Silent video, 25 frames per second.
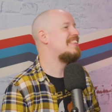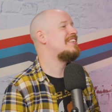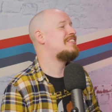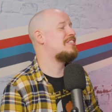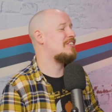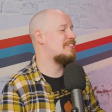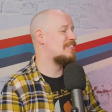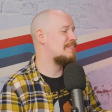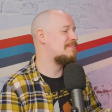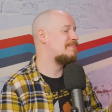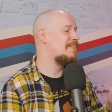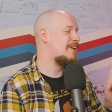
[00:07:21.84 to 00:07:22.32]
this
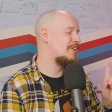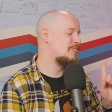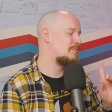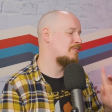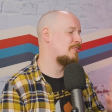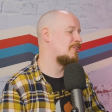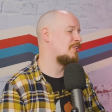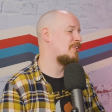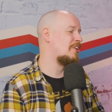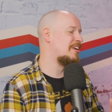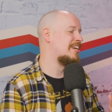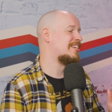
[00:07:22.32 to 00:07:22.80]
is the first
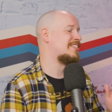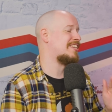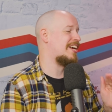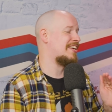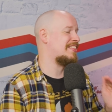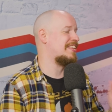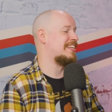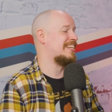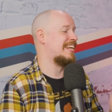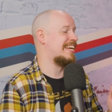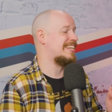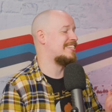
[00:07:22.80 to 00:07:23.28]
one on your list. I
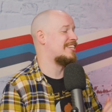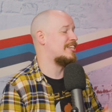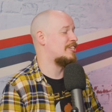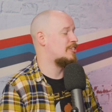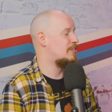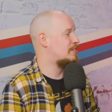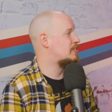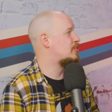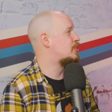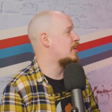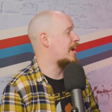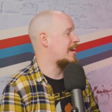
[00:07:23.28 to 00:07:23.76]
think is a
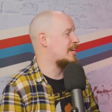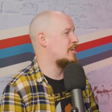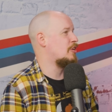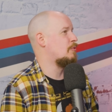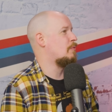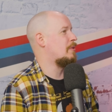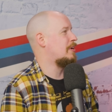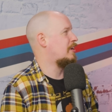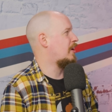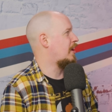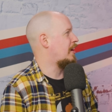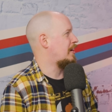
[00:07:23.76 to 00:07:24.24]

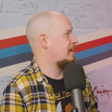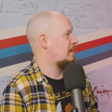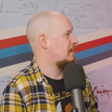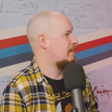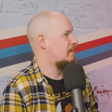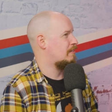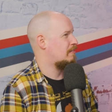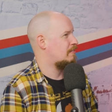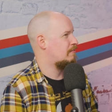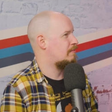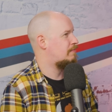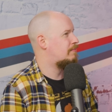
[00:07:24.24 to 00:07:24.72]
genuine, like,
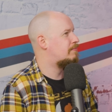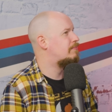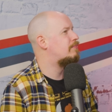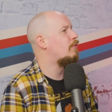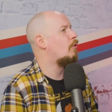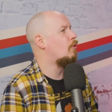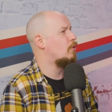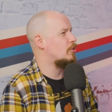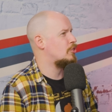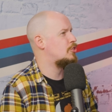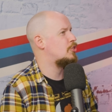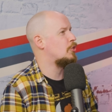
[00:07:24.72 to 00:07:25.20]
mm.
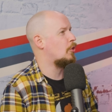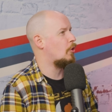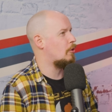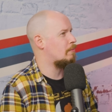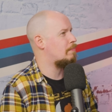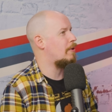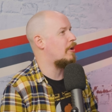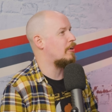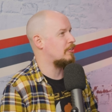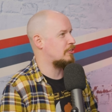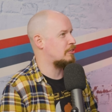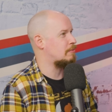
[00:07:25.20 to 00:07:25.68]
for sure
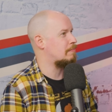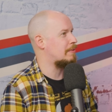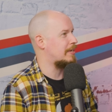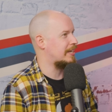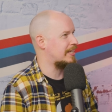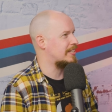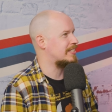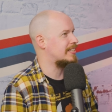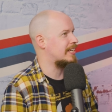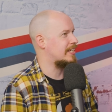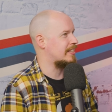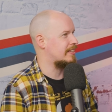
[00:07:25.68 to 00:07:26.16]

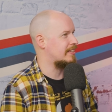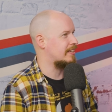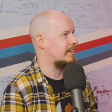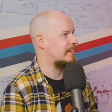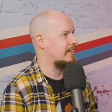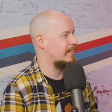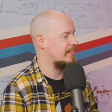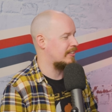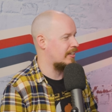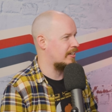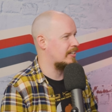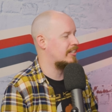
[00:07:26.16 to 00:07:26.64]
possibility
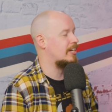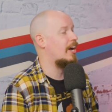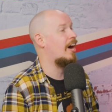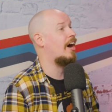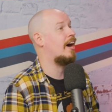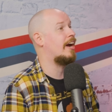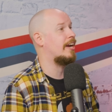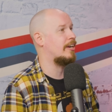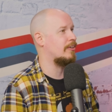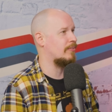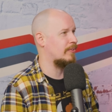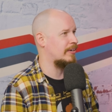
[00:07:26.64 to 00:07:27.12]
that, that
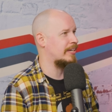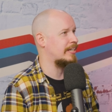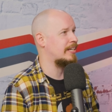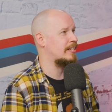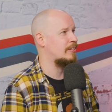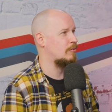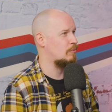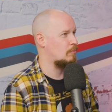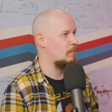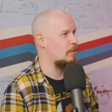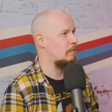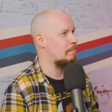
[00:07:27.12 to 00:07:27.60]
Kairi
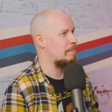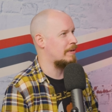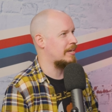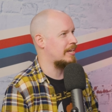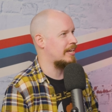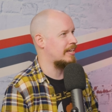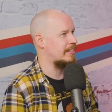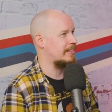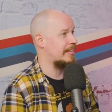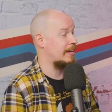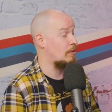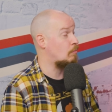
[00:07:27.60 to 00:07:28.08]
will
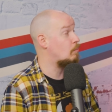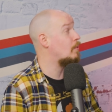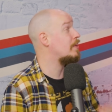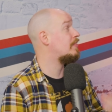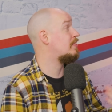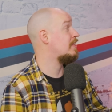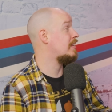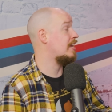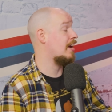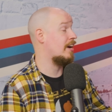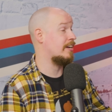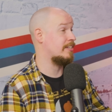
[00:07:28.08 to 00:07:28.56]
be in there with
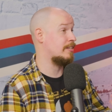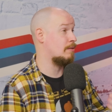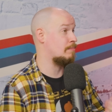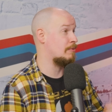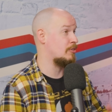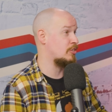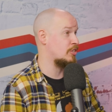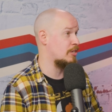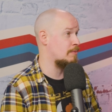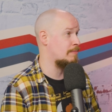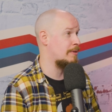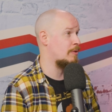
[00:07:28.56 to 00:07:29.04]
the
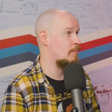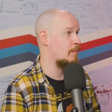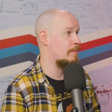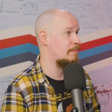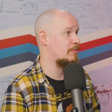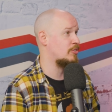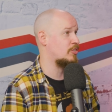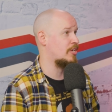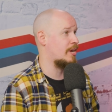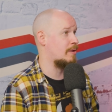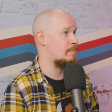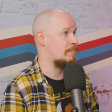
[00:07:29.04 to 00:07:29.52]
IWGP
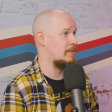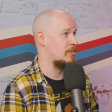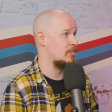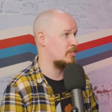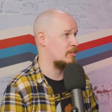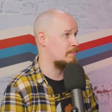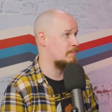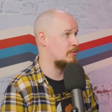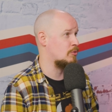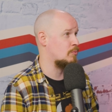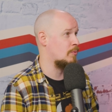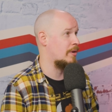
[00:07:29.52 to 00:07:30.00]
Women's
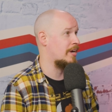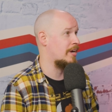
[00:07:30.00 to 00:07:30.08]
Championship as